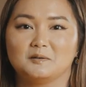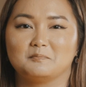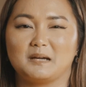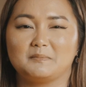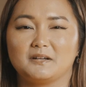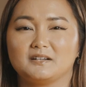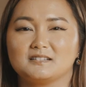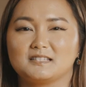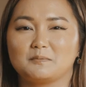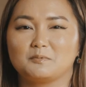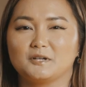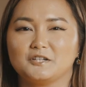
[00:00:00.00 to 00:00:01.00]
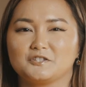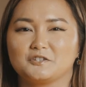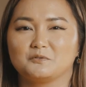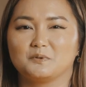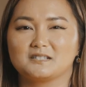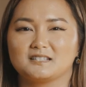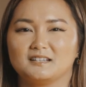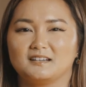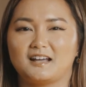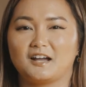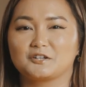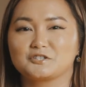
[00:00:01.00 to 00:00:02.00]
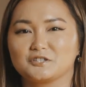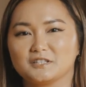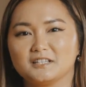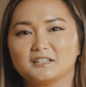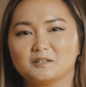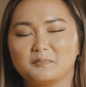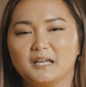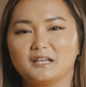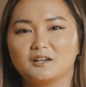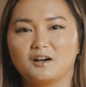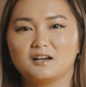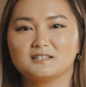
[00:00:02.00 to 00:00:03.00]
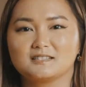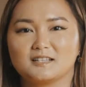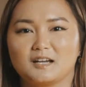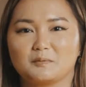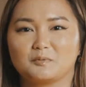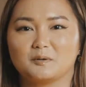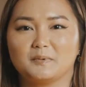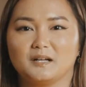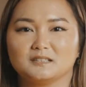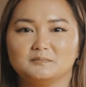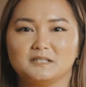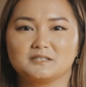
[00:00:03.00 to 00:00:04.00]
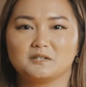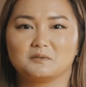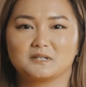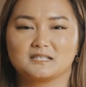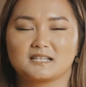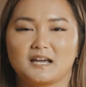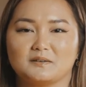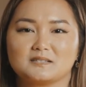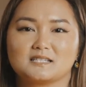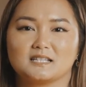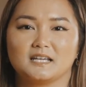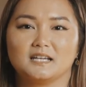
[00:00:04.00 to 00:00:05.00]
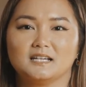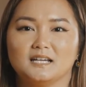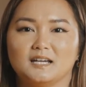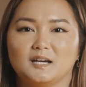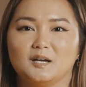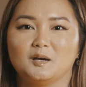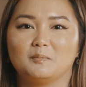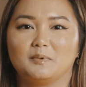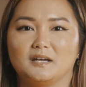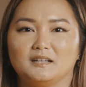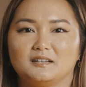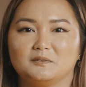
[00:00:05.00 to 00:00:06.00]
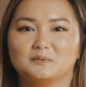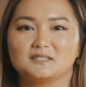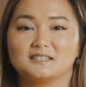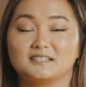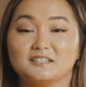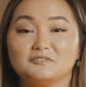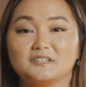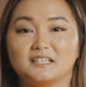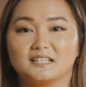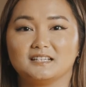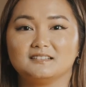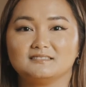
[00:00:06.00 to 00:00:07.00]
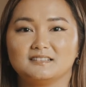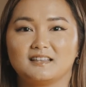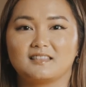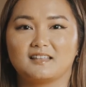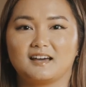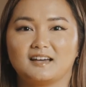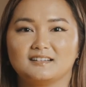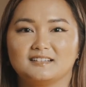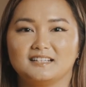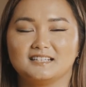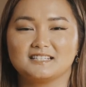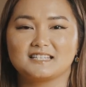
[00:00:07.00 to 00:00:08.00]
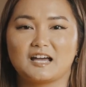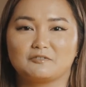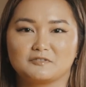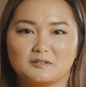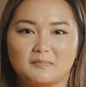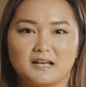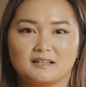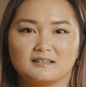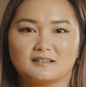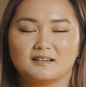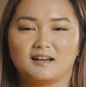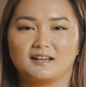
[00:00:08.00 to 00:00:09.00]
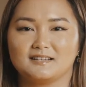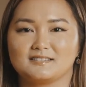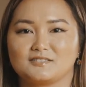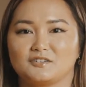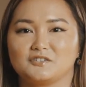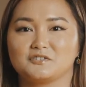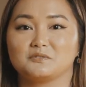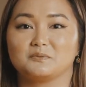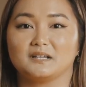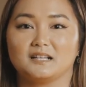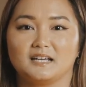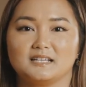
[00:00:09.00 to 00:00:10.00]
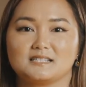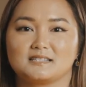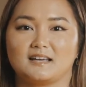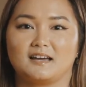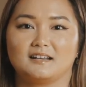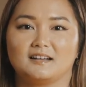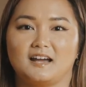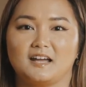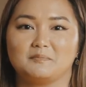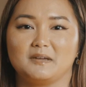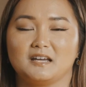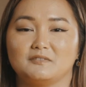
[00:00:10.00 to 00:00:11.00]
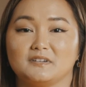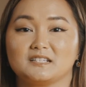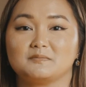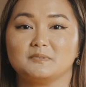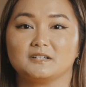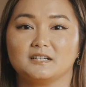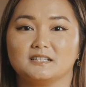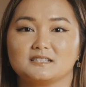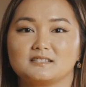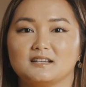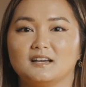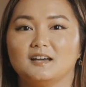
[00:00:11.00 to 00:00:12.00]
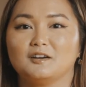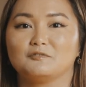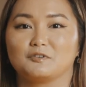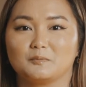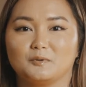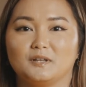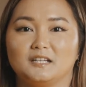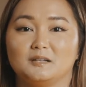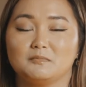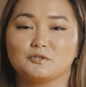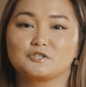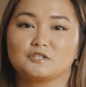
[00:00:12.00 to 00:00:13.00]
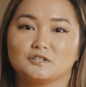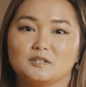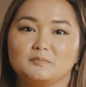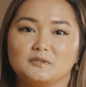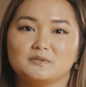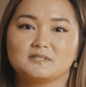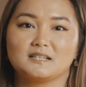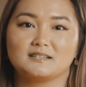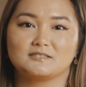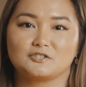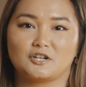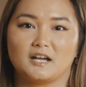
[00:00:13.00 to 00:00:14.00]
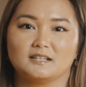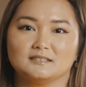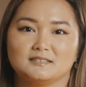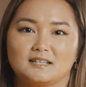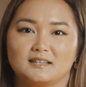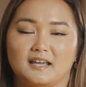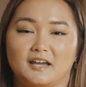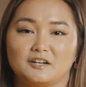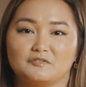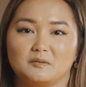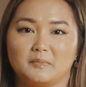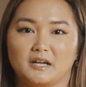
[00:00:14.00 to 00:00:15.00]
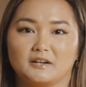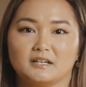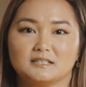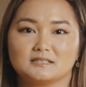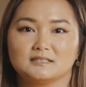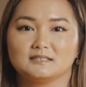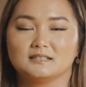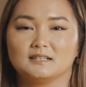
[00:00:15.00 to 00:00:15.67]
My parents' separation wasn't actually the main cause that propelled me towards counseling, but it was significant in that in its aftermath, I started to realize that I may have experienced verbal and emotional abuse as a child at the hand of a parent.